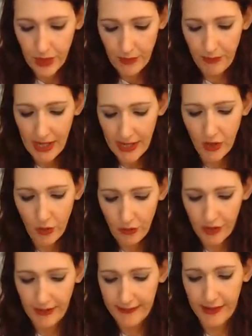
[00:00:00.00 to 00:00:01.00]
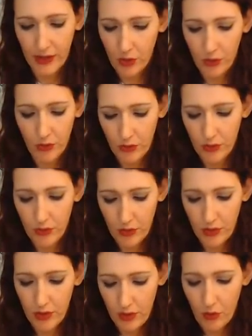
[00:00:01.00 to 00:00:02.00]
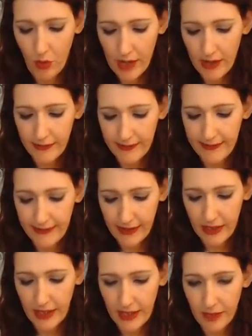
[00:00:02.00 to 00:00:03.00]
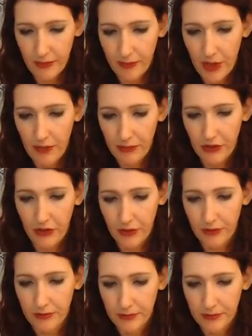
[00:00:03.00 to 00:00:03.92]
But I don't think so. Why else is the Knight of Cups here?